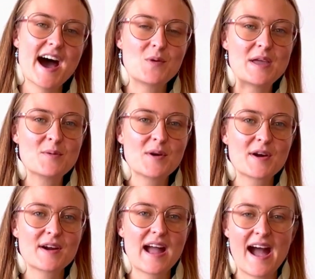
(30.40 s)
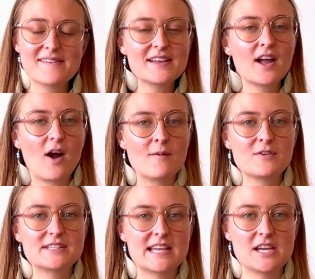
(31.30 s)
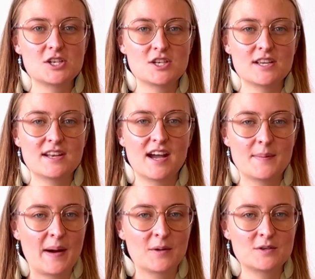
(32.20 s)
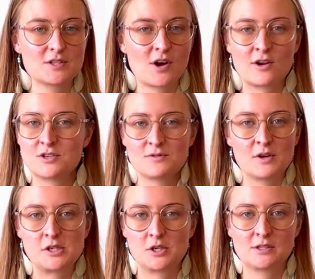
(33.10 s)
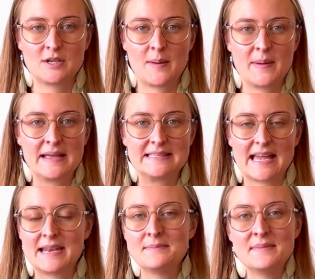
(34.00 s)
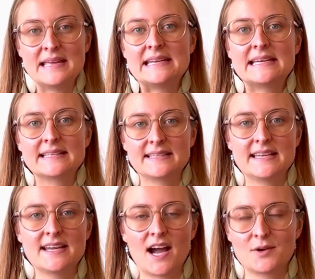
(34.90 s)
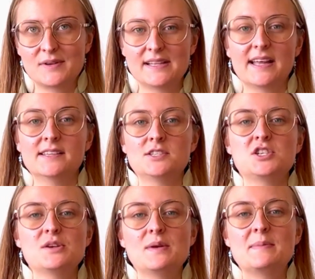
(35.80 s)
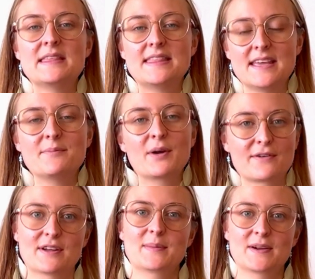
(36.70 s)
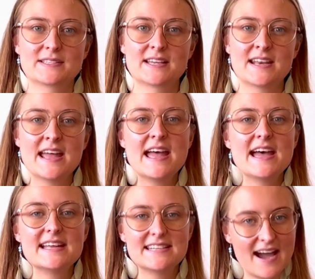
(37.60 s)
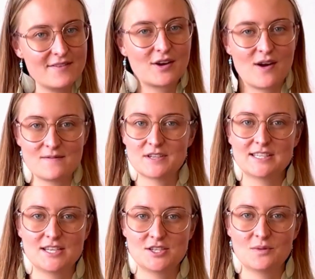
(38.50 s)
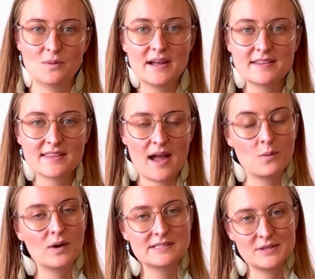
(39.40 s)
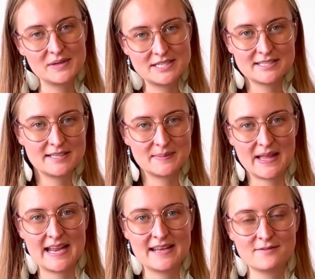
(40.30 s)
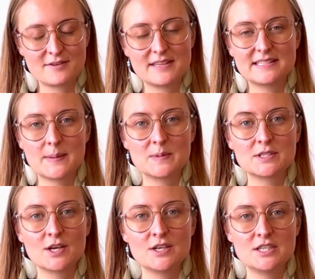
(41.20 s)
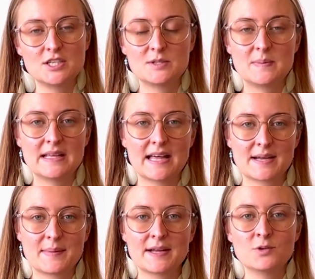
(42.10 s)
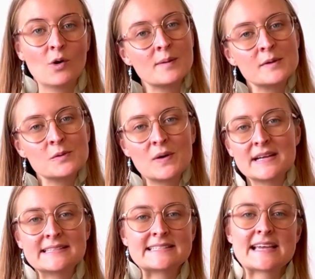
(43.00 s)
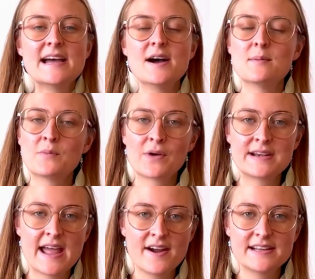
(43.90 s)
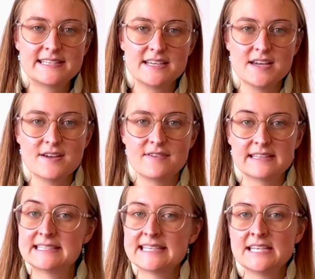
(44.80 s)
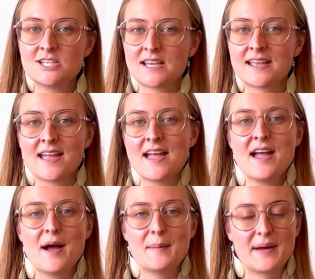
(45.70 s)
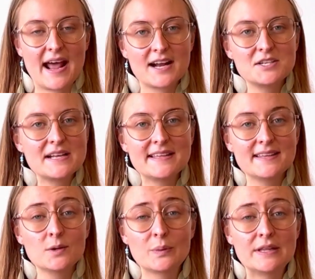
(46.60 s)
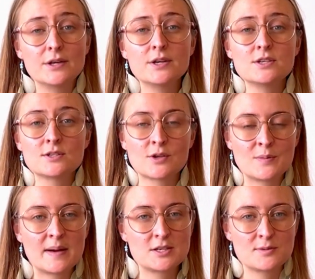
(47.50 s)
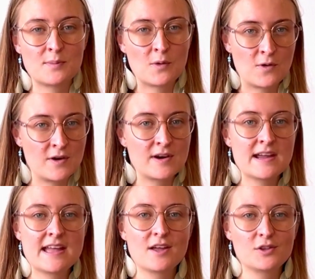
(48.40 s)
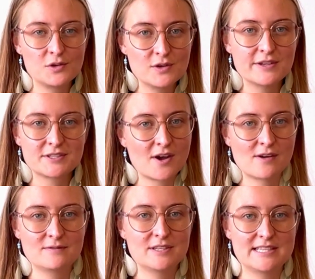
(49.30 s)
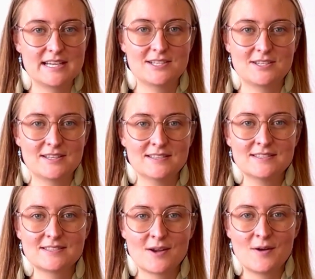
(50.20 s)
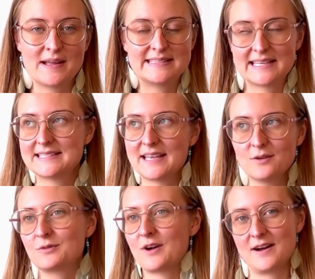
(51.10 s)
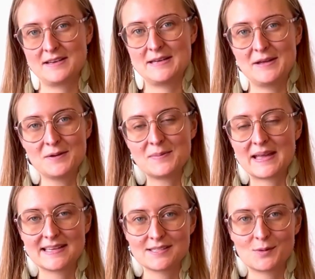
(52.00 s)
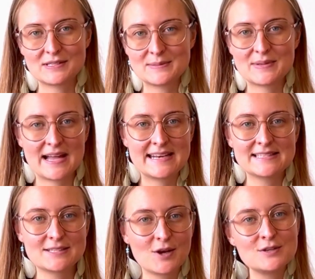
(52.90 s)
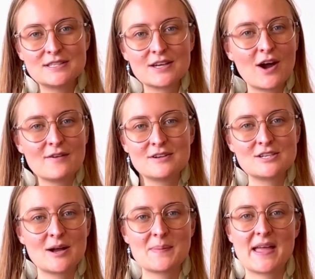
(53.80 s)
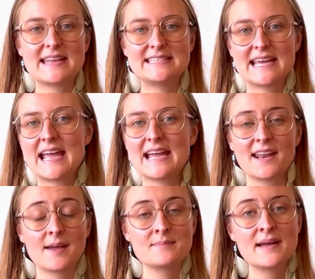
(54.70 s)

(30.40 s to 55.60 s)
We were having a conversation about controversial topics, and immediately I realized she would be the perfect person to have a conversation with. I was originally planning for this episode to just be like my normal one, more narrative and teaching, but actually I think we learned so much more through this conversation. So it's as if God knew, because I wasn't planning to go to the coffee shop that day and I